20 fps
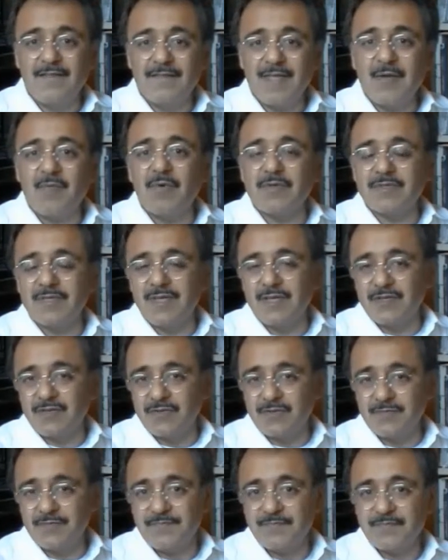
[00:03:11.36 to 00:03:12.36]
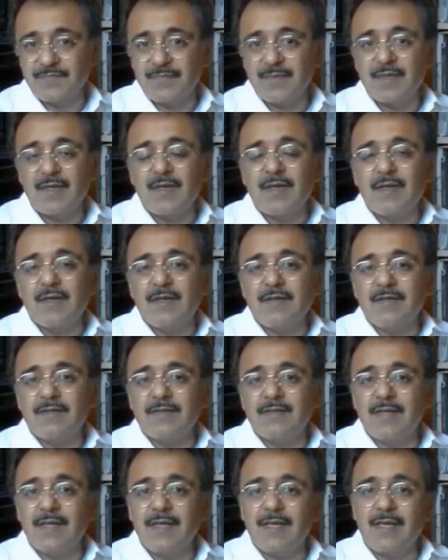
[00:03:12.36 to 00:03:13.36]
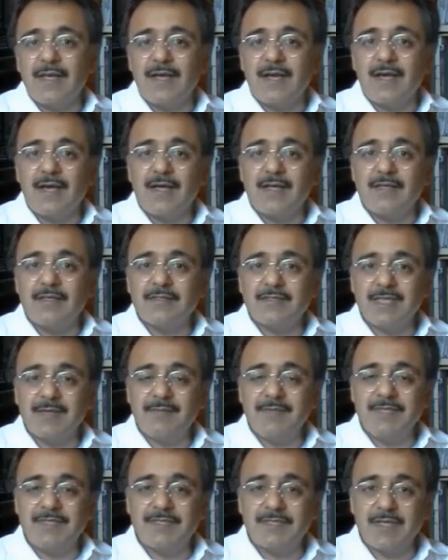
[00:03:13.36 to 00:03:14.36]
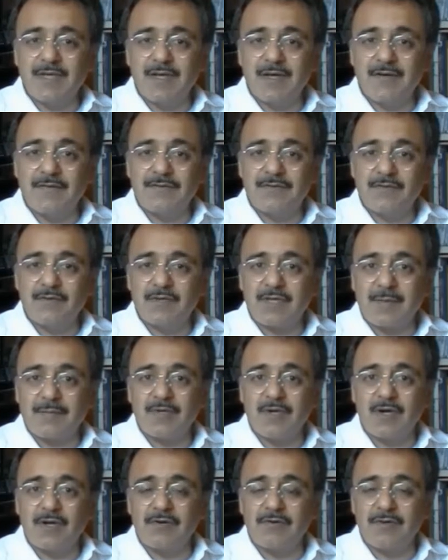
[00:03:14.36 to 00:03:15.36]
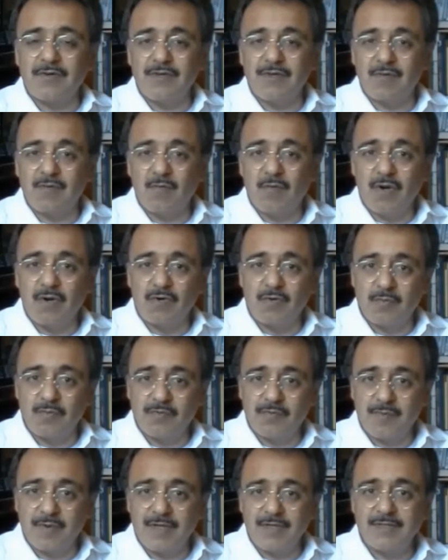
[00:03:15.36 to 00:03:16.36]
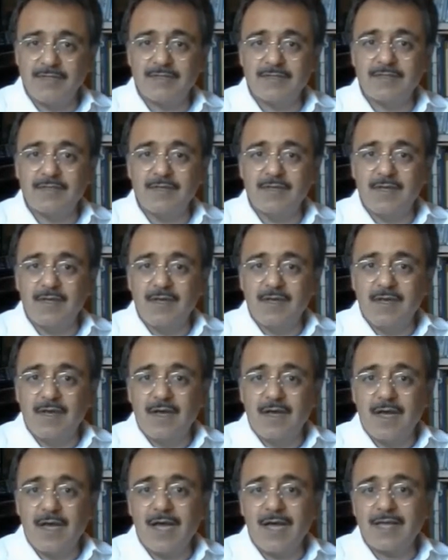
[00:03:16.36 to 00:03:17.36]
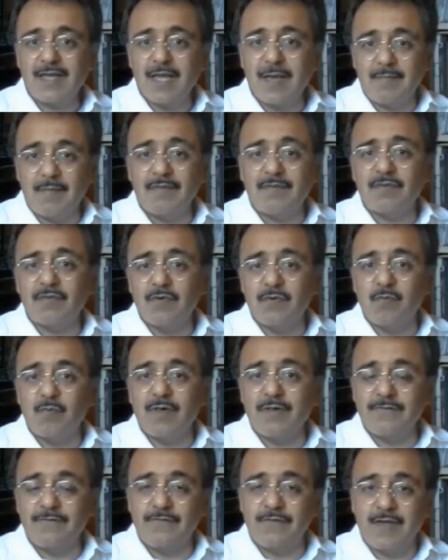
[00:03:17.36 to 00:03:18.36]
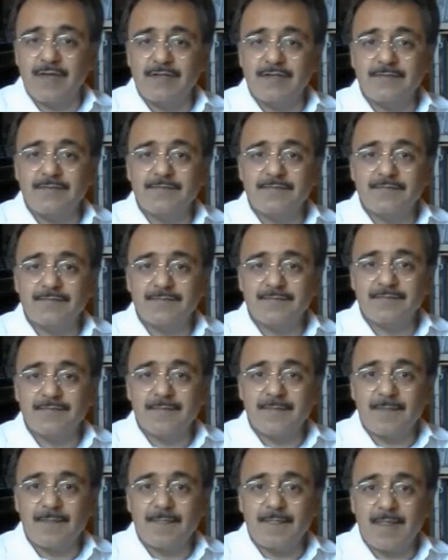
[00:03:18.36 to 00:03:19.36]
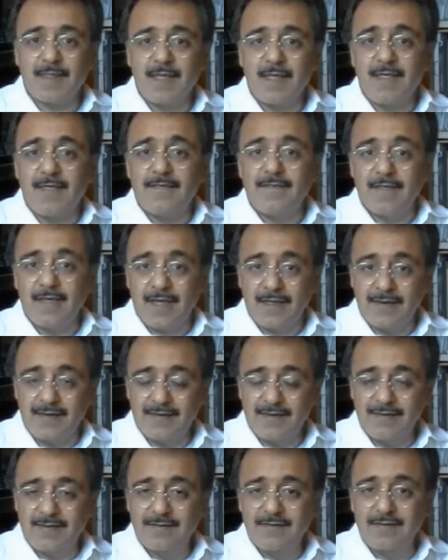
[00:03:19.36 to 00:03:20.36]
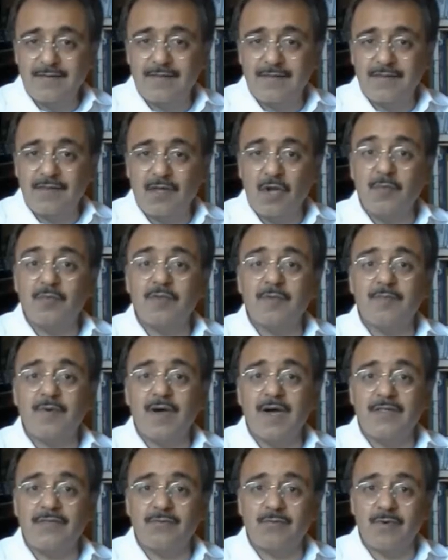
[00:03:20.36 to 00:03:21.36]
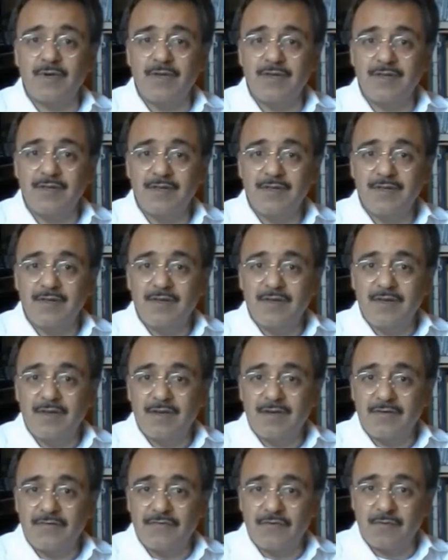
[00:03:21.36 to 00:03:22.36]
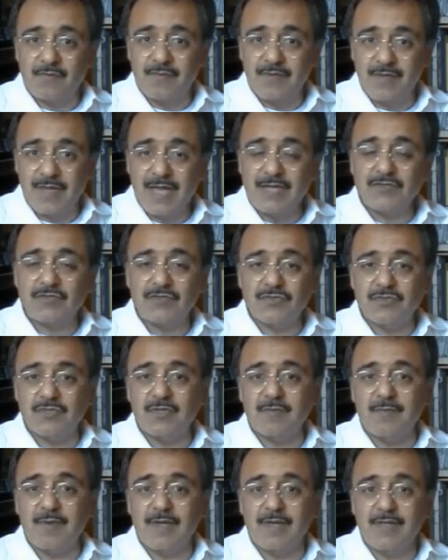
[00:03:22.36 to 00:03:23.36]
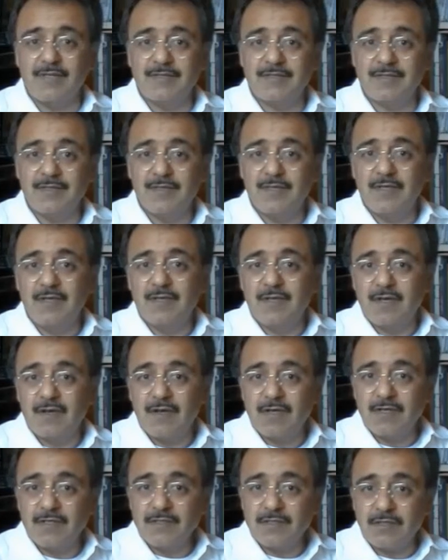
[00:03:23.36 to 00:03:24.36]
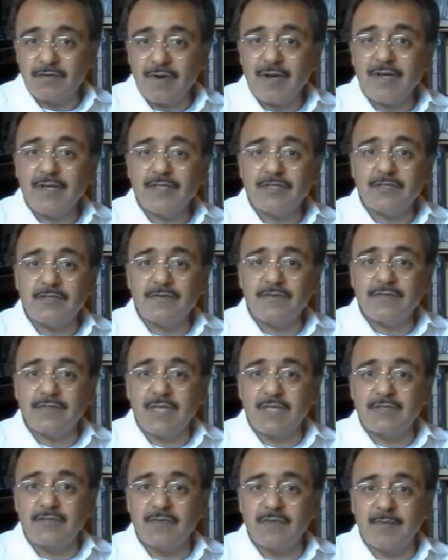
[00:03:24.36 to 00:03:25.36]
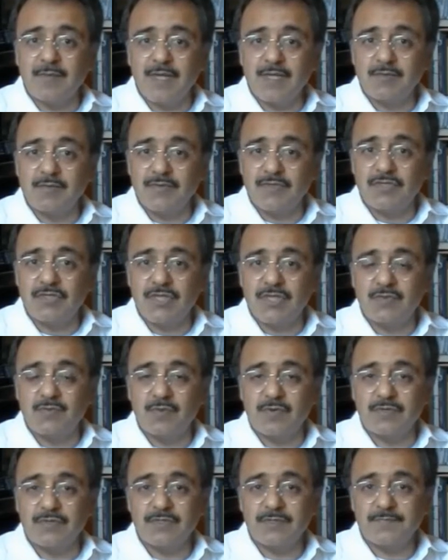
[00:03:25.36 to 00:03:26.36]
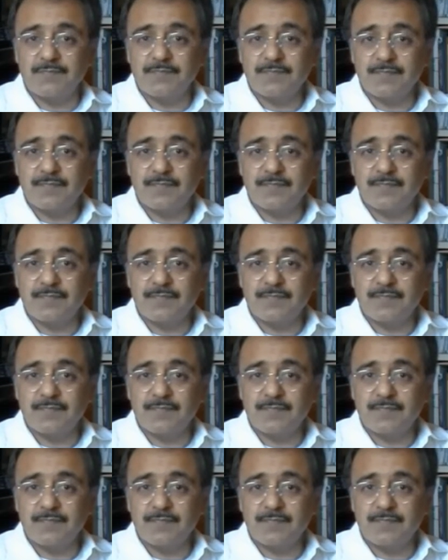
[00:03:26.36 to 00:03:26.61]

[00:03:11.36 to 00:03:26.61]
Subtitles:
Then what did they do? They semi-starved or kept hungry one group of mice and kept the other group well fed. Then they opened a pathway from the entrance to the maze directly to the centre of the maze where the cheese was.